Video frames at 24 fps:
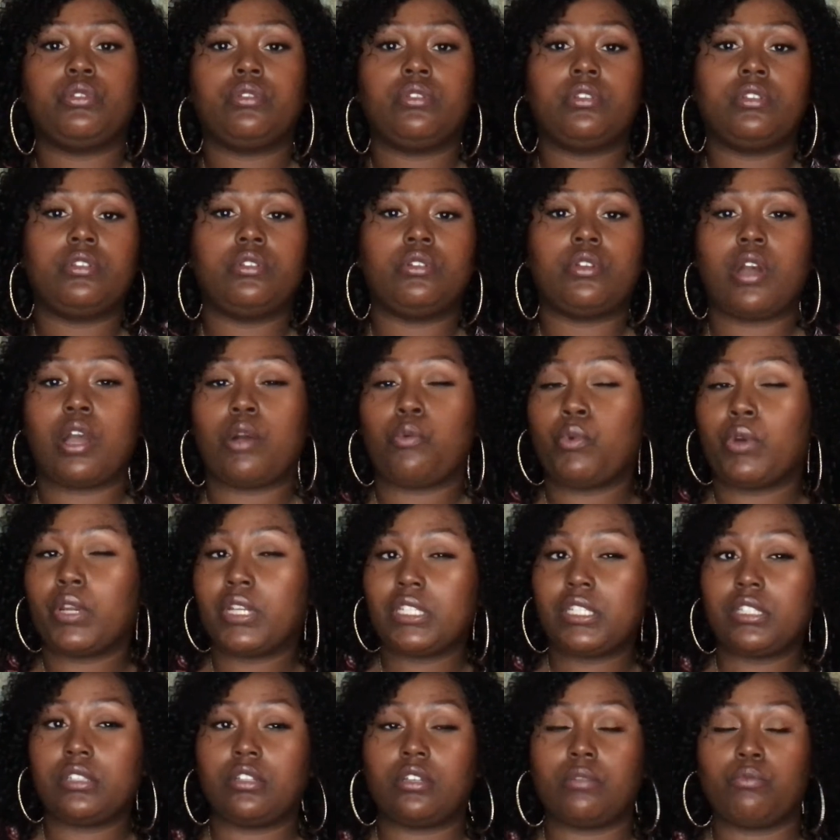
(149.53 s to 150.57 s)
you know, I want it
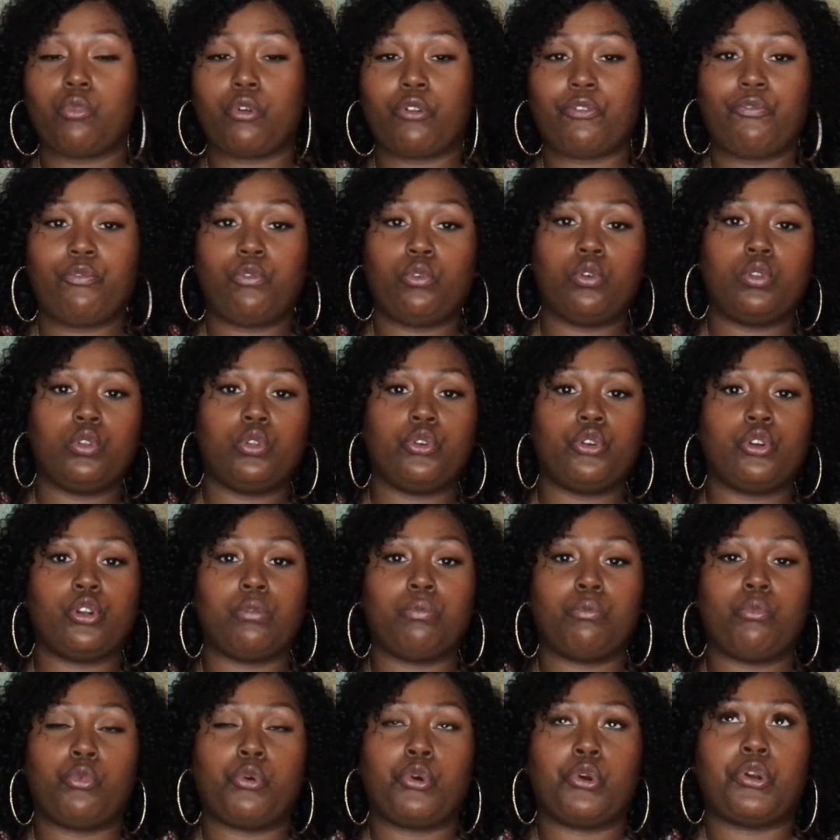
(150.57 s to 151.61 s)
to look more fuller,
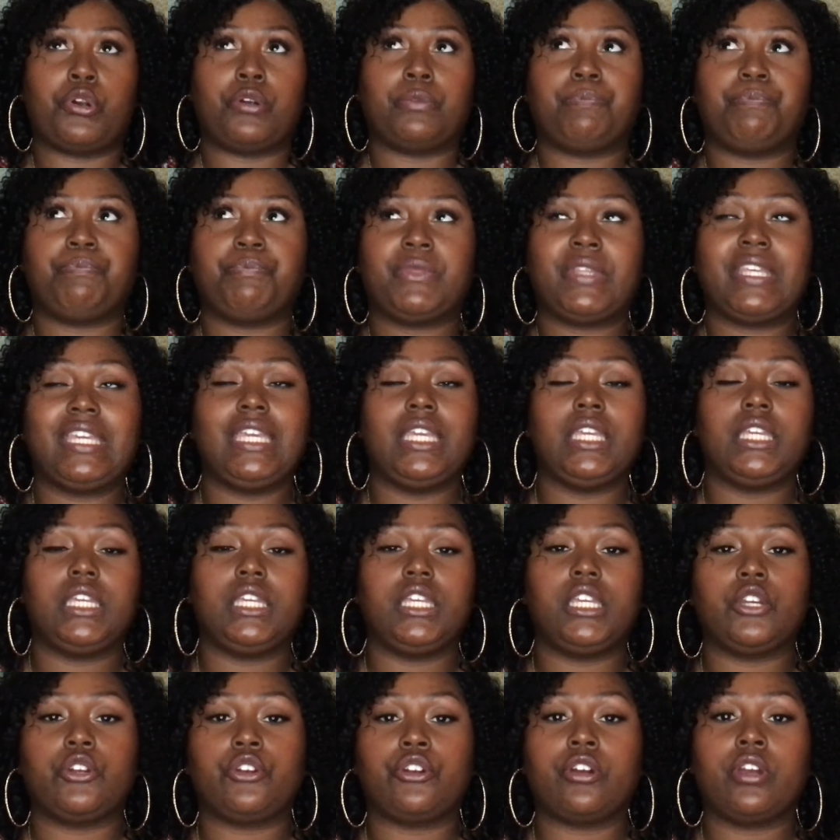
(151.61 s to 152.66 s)
more
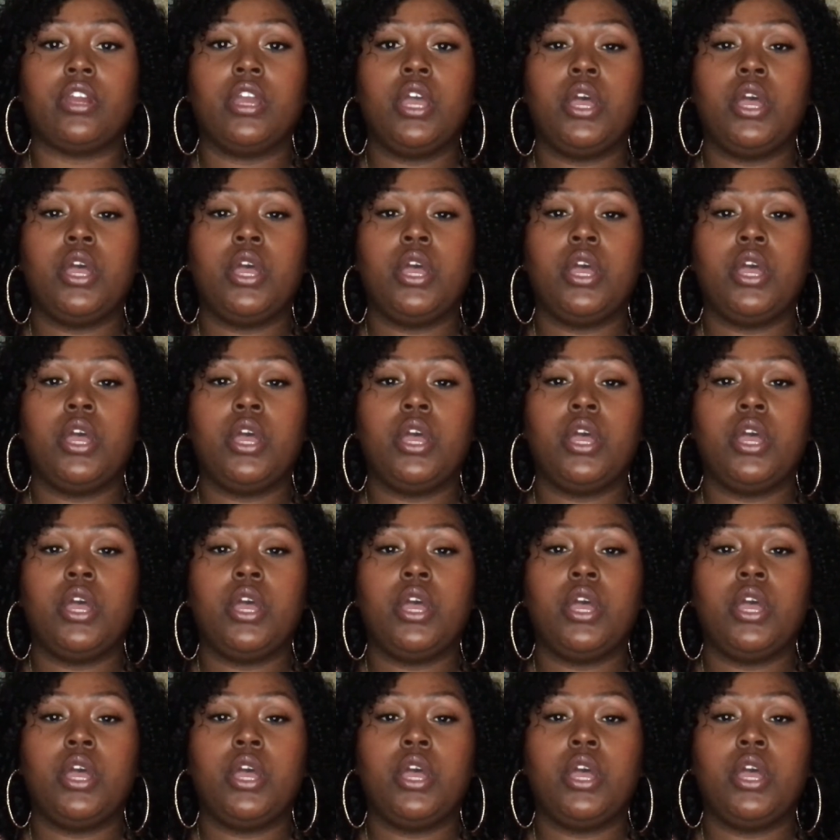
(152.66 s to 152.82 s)
kinkier.